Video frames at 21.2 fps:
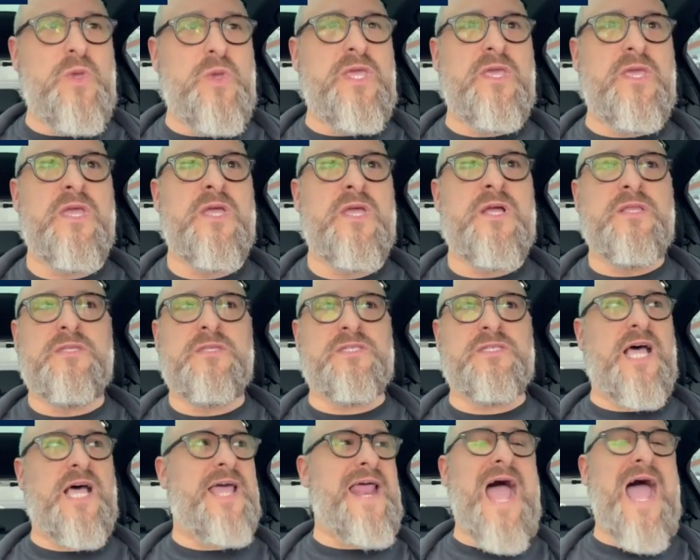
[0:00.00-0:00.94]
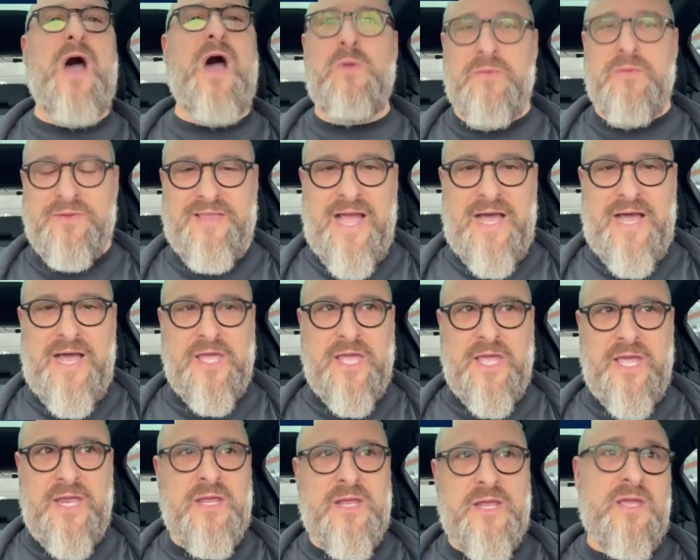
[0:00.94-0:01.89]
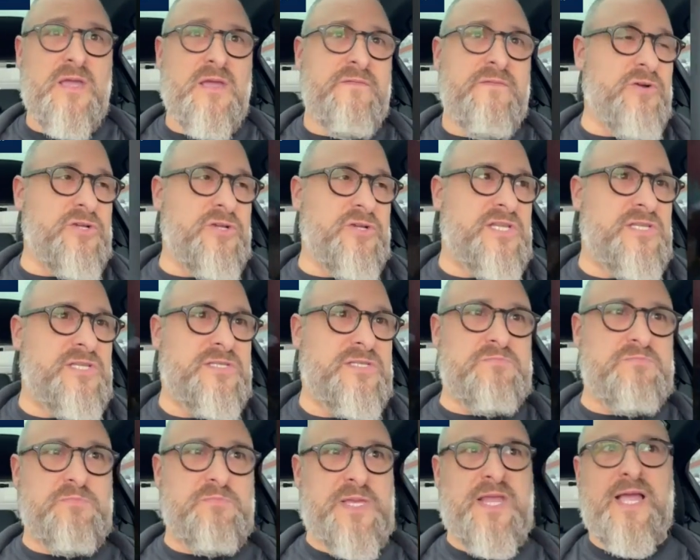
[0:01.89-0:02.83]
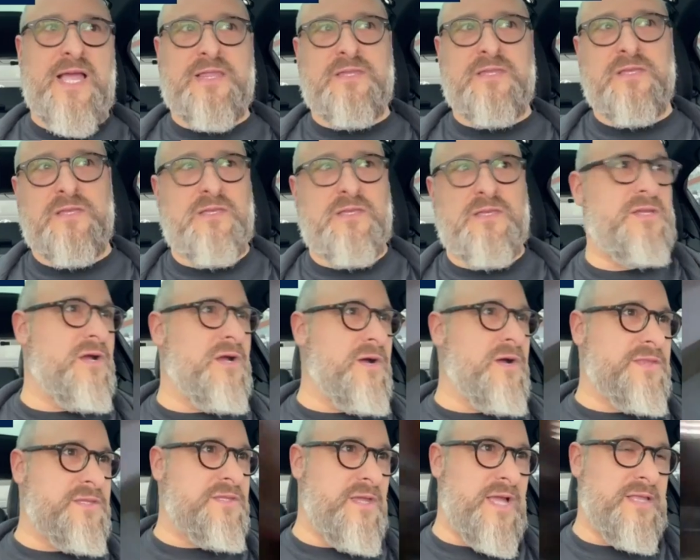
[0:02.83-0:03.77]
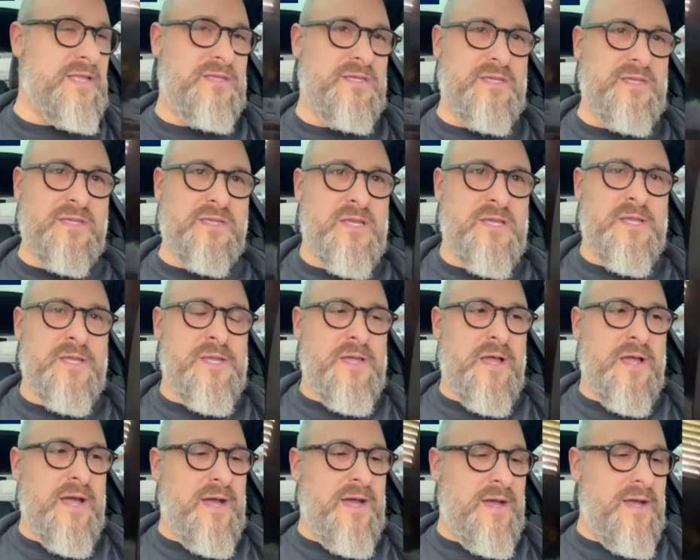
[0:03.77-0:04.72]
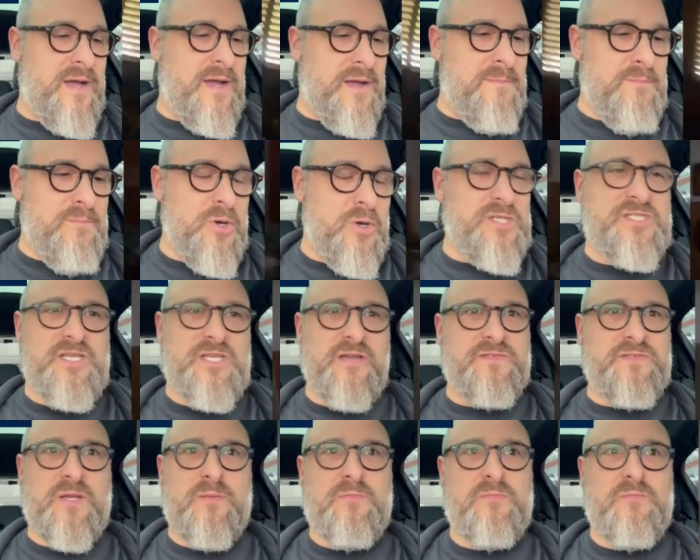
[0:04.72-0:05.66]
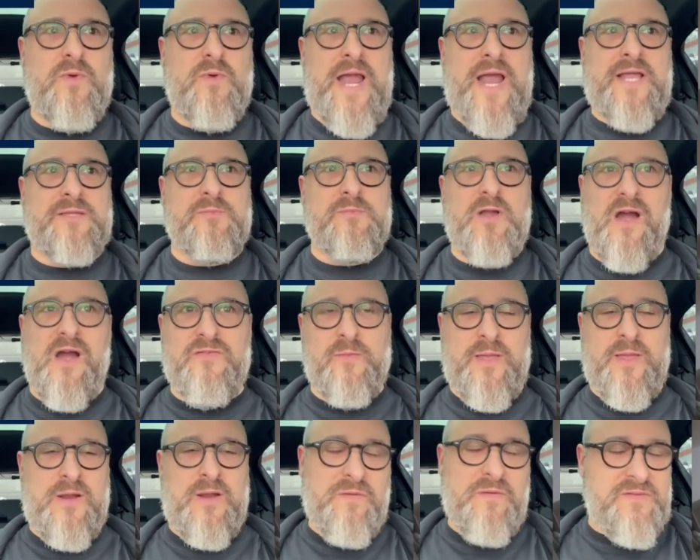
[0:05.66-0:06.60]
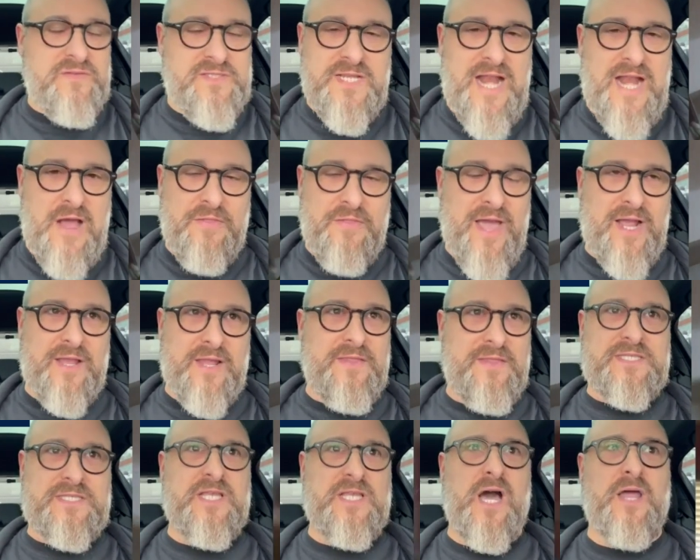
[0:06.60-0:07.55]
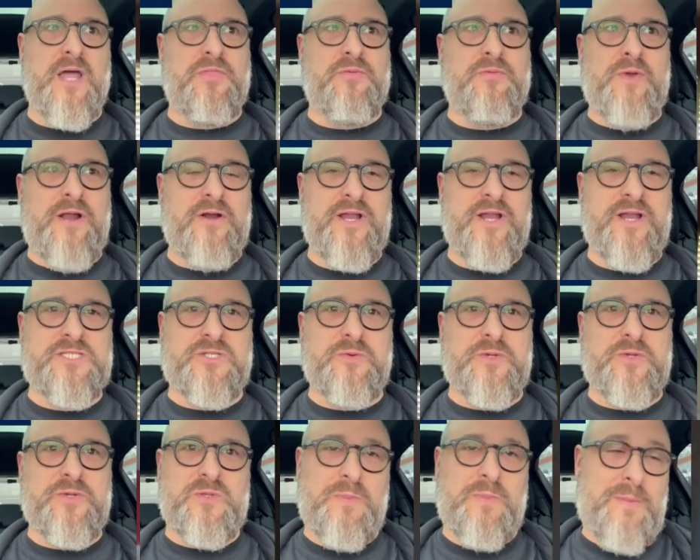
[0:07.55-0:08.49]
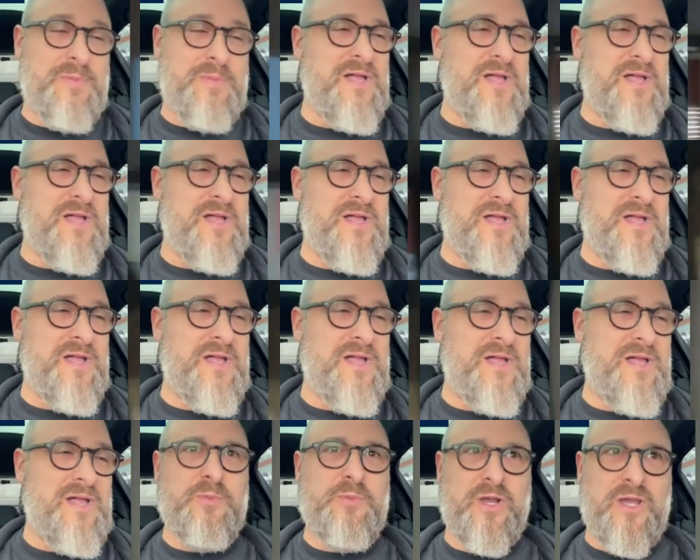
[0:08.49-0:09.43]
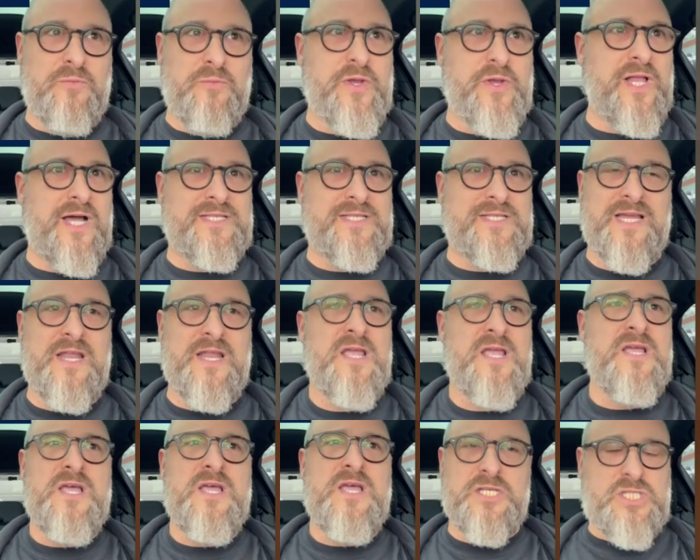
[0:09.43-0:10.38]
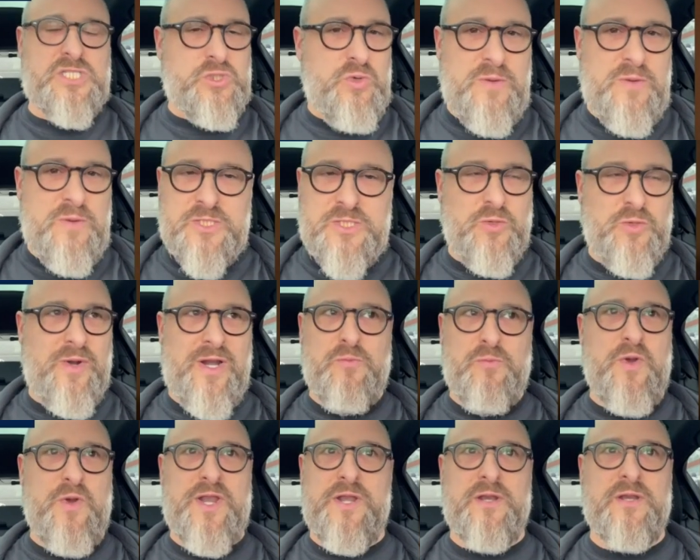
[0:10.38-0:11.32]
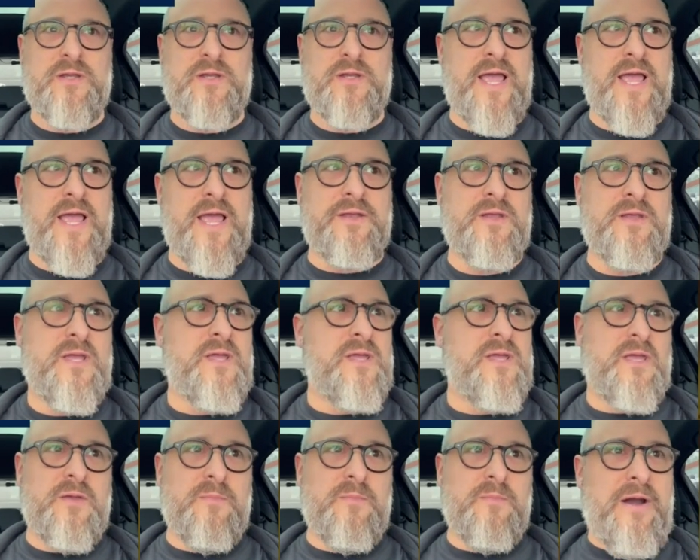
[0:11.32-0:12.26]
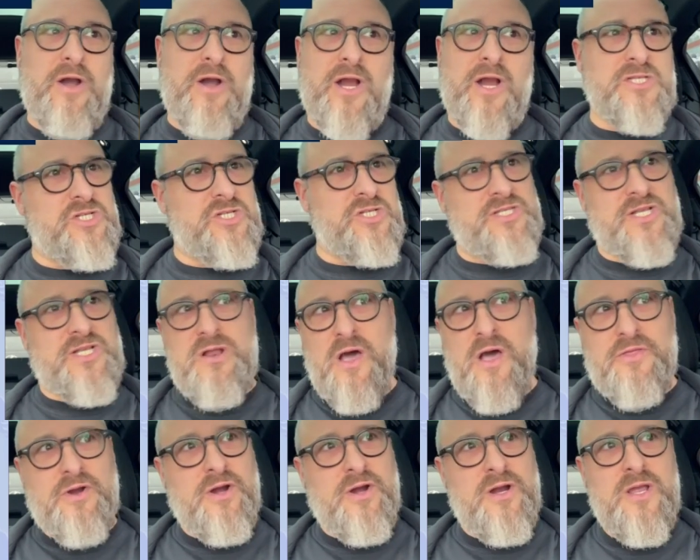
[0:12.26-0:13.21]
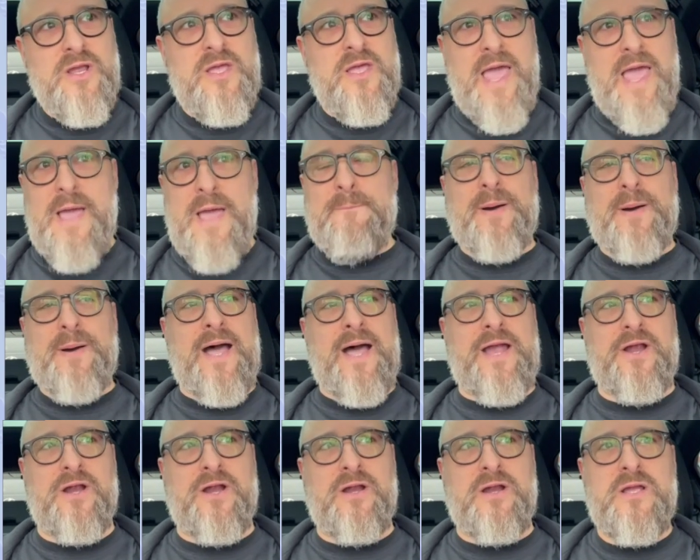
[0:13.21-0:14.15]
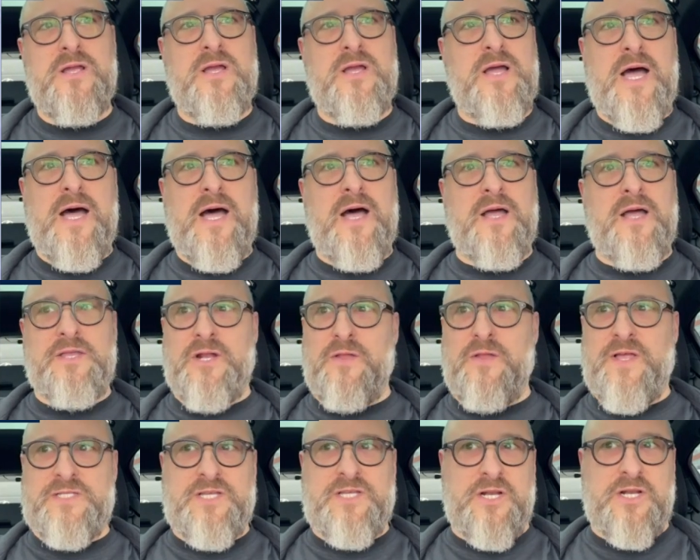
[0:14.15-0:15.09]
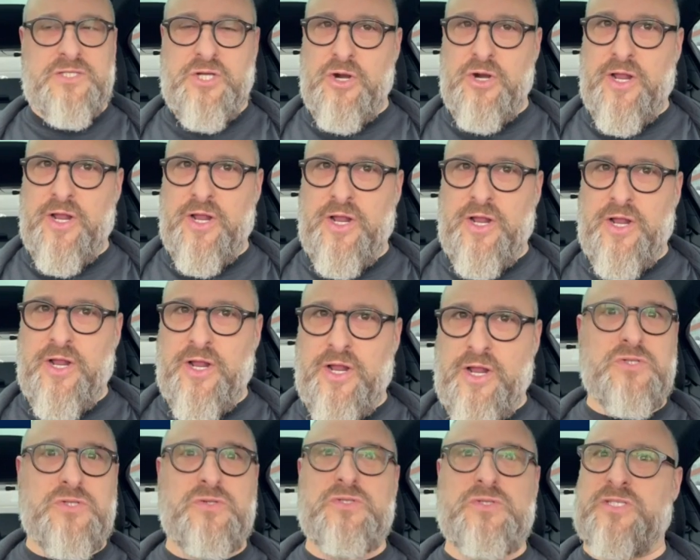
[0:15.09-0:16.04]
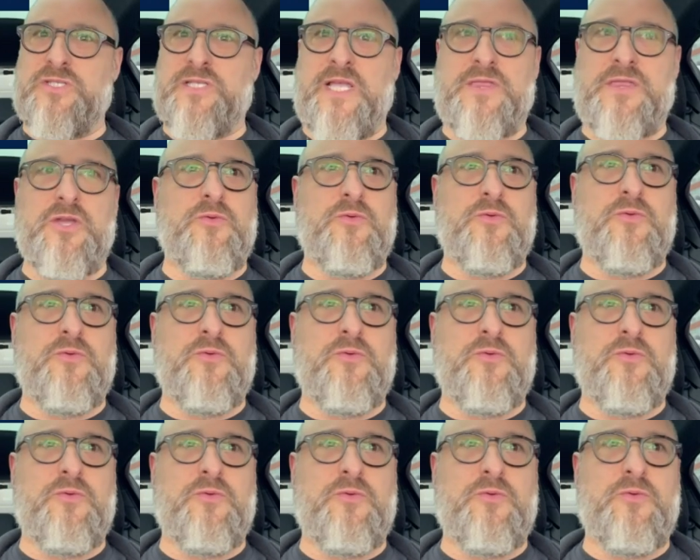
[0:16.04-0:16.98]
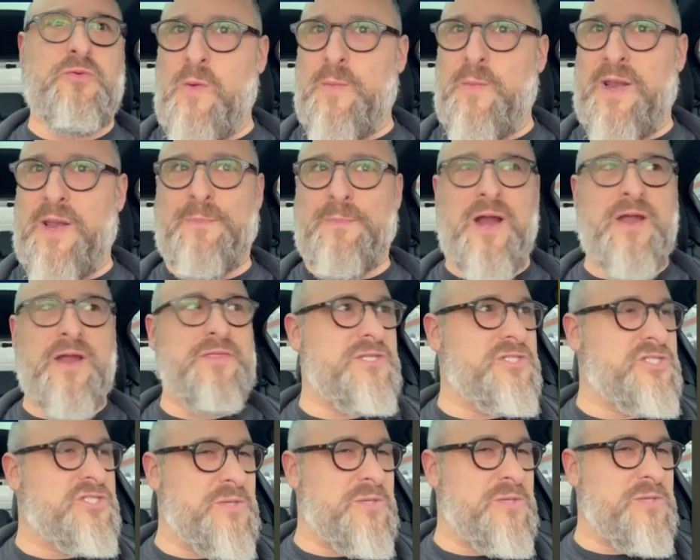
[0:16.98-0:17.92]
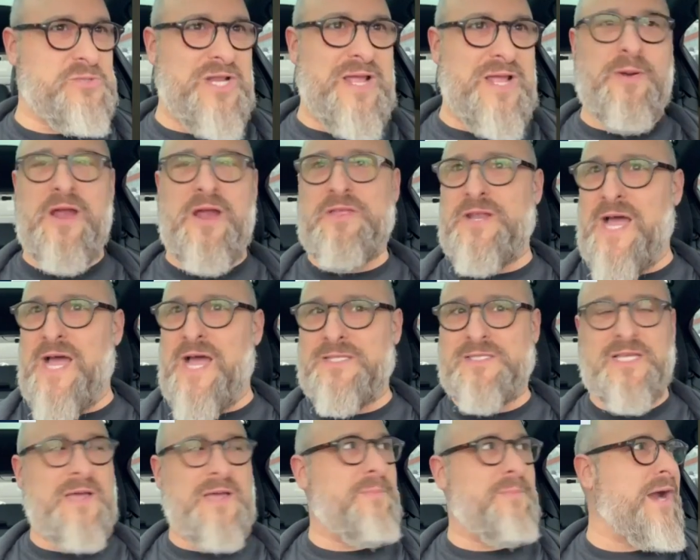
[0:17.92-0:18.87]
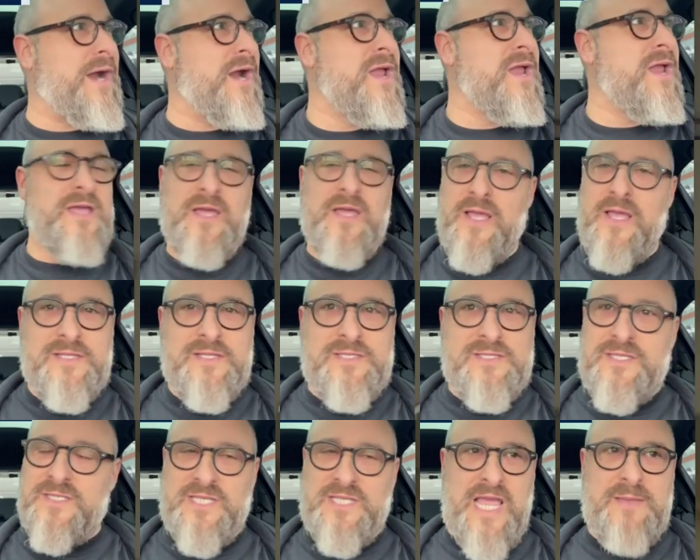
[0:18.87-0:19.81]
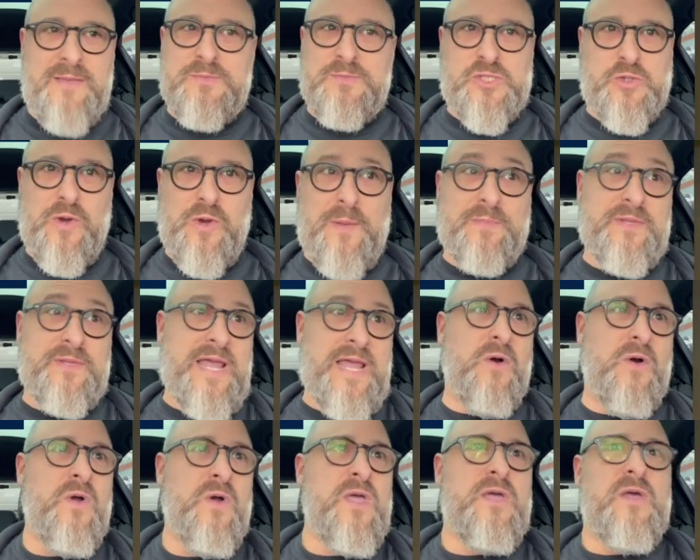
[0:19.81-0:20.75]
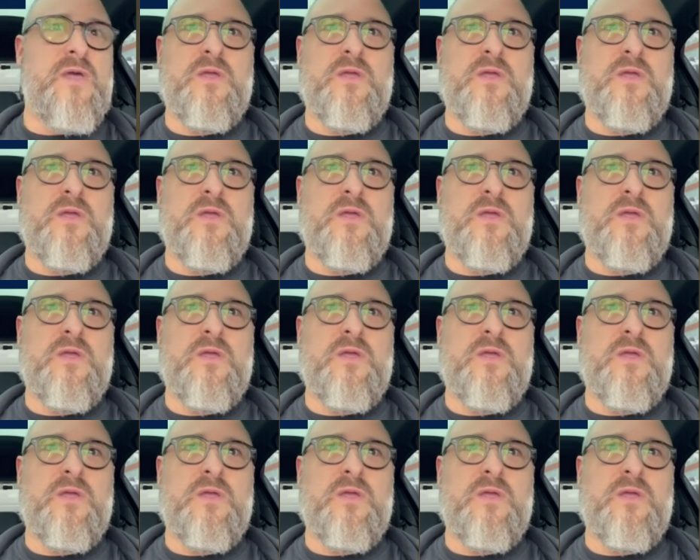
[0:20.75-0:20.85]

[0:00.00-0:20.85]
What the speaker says: We decide how we retaliate versus being at the mercy of some random government. We've seen how that's gone throughout our history. So people have to open a history book and realize that the script is already written, and America's just another empire, that's going to turn against the Jews, just like the Greek Empire, the Roman Empire, the Egyptian Empire, the Nazi Empire. It's the same script. Now,